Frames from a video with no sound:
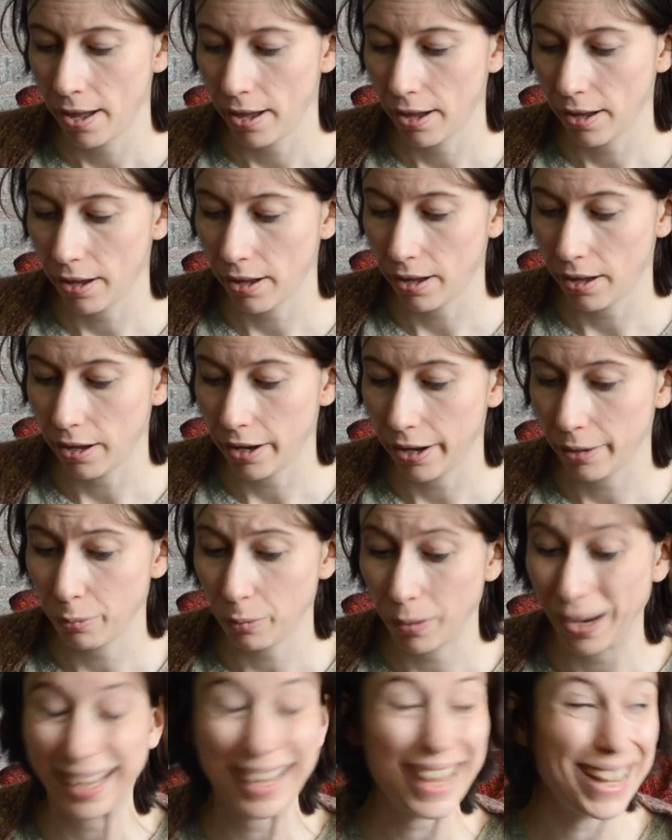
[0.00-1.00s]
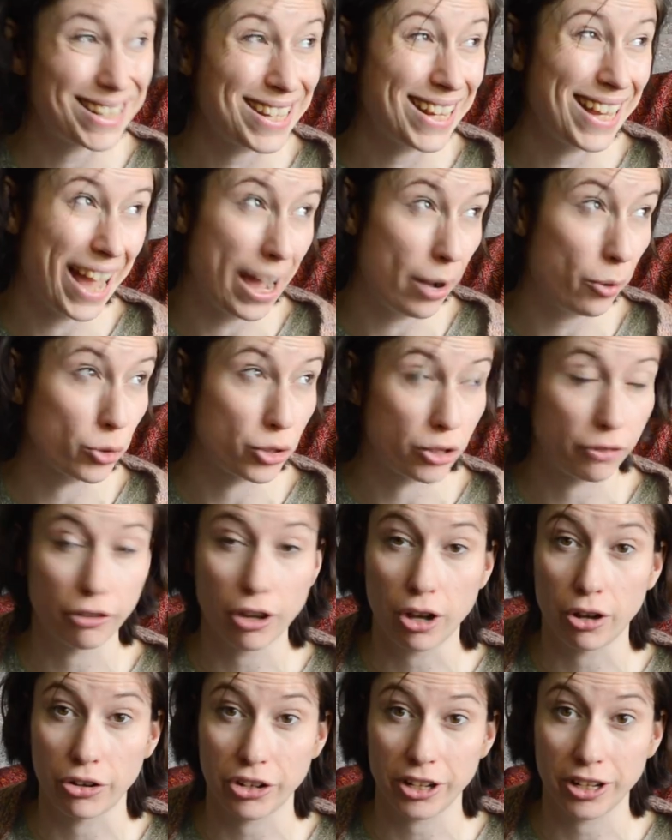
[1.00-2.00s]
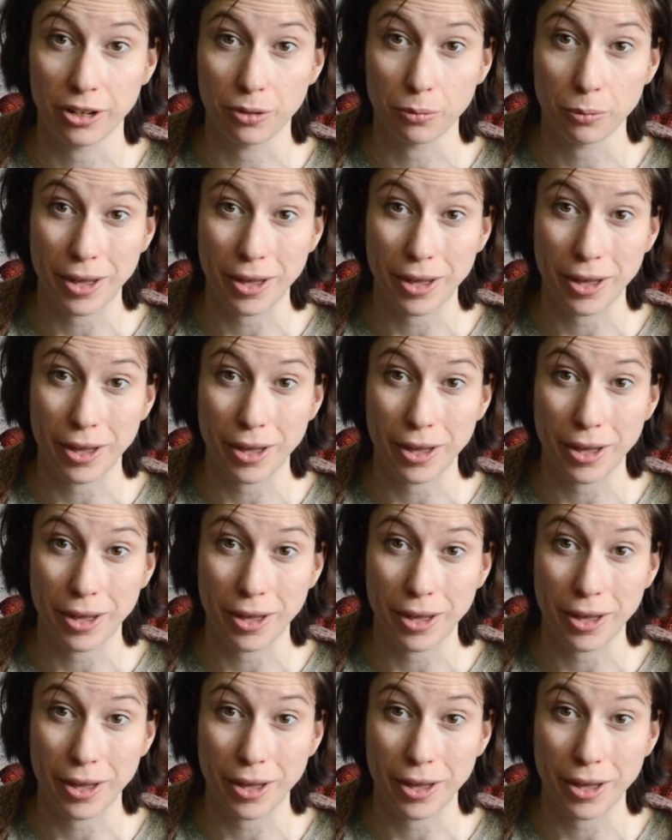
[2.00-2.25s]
We're getting out of cardigan